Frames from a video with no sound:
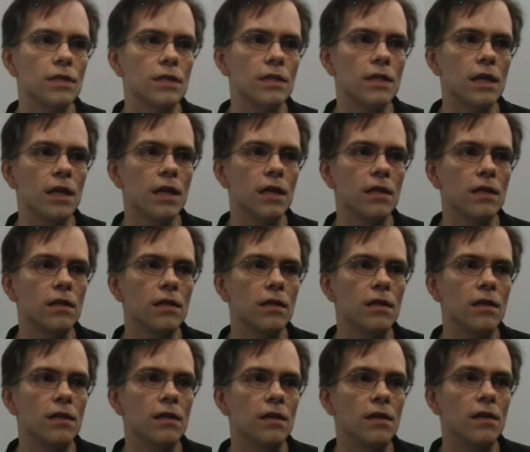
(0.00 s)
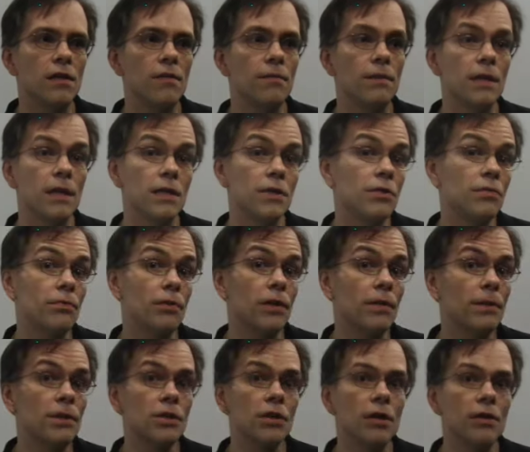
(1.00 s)
It's uh, because you're
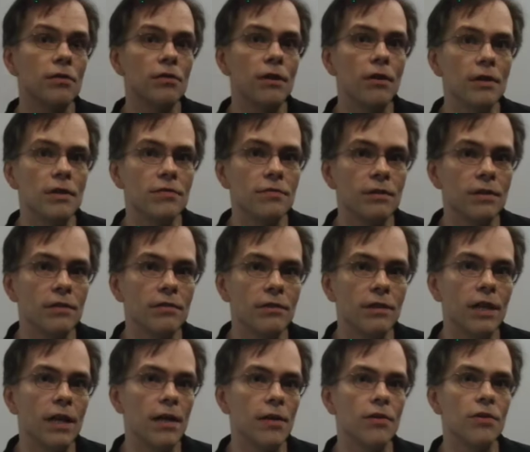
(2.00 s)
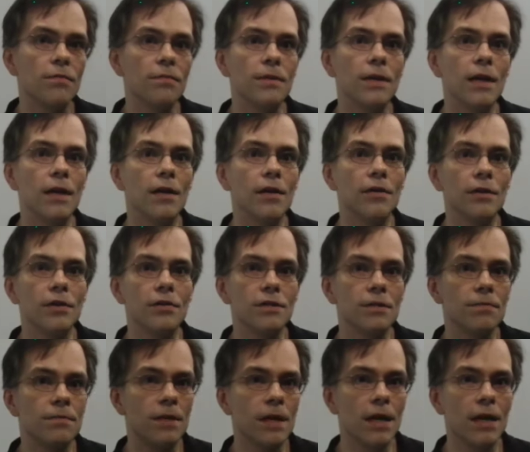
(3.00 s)
pretty much on your own. It's really relying on the piano. You know,
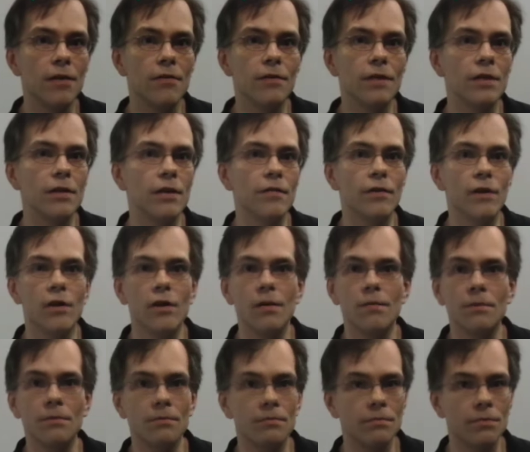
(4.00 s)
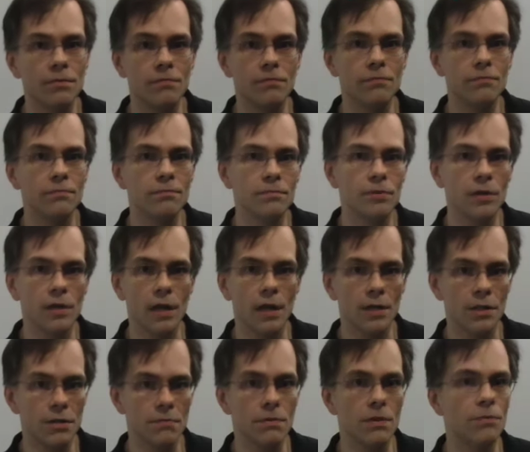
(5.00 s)
it's a piano, and then you have a harp and
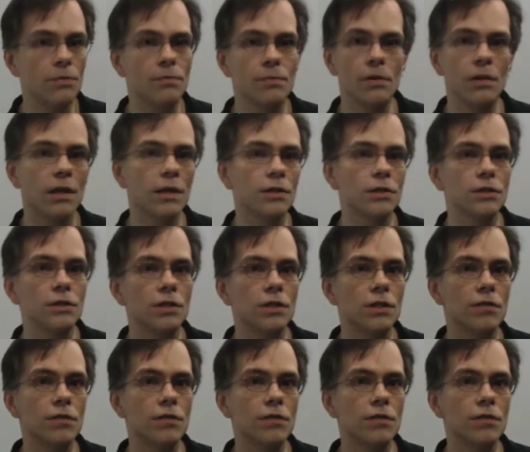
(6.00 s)
percussion, minimal percussion.